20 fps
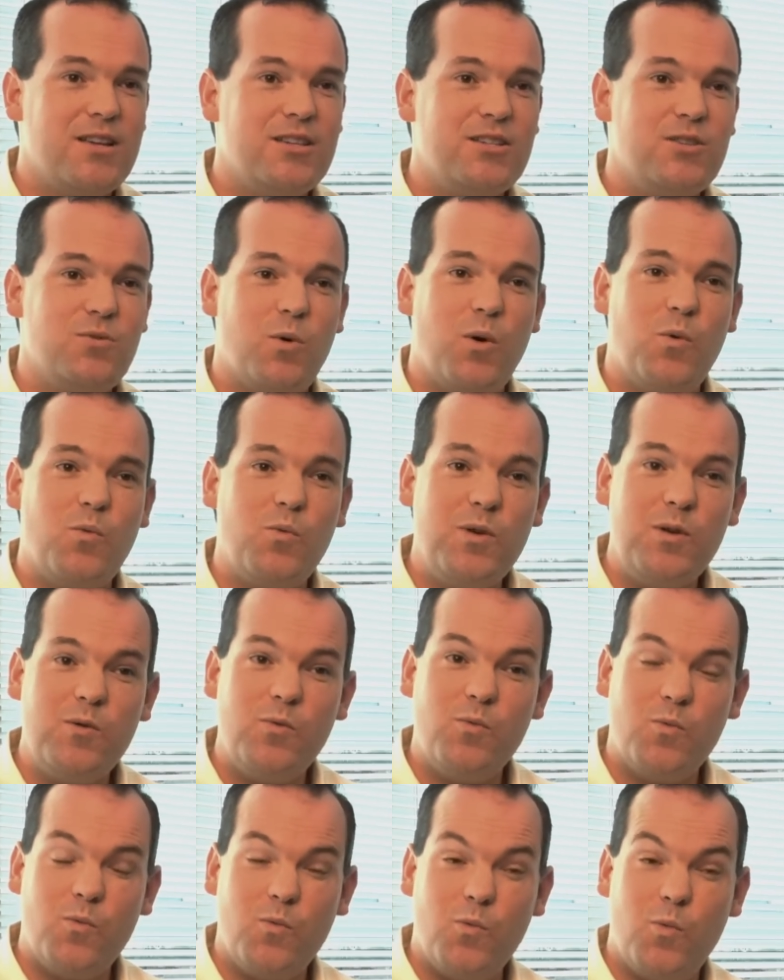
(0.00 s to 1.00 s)
So
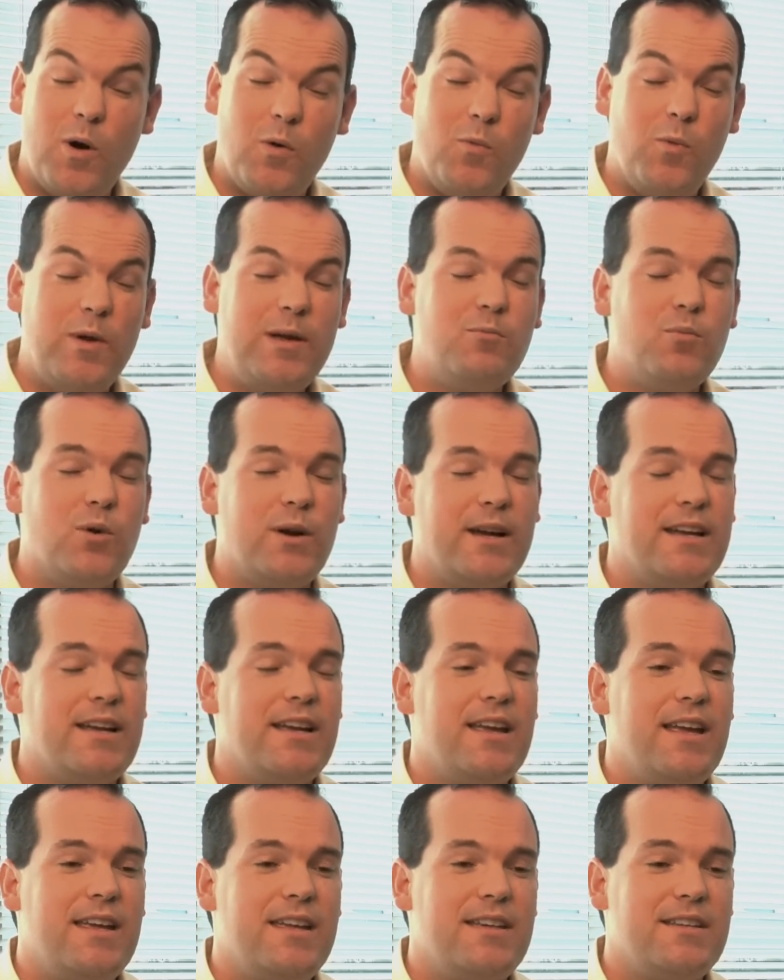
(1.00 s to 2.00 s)
what we
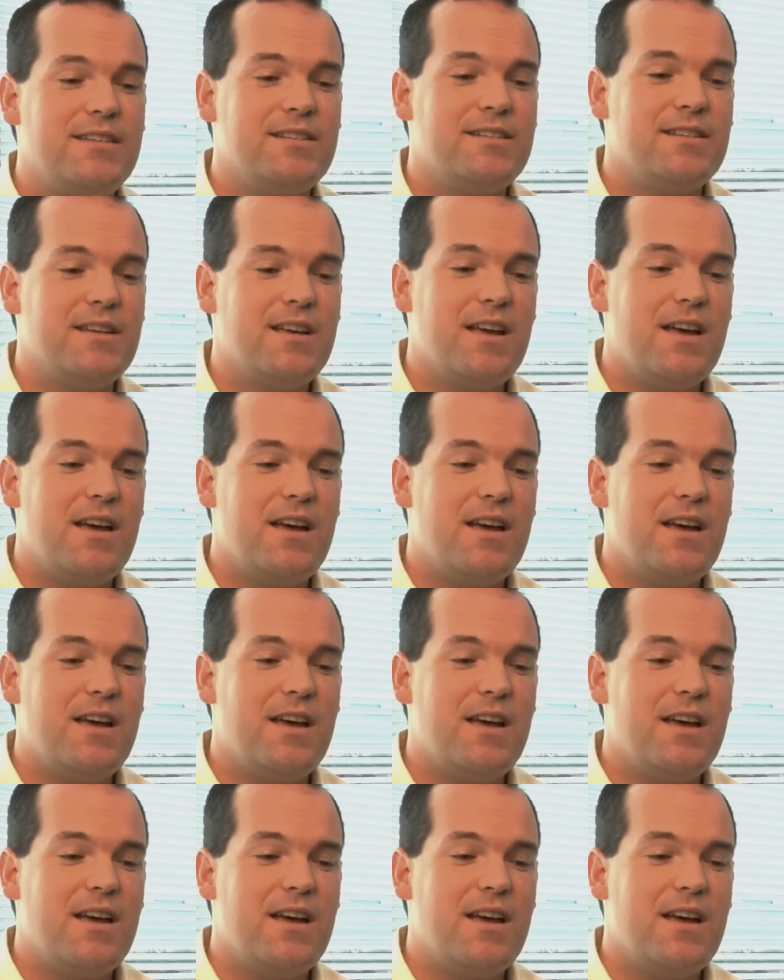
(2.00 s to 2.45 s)
bring is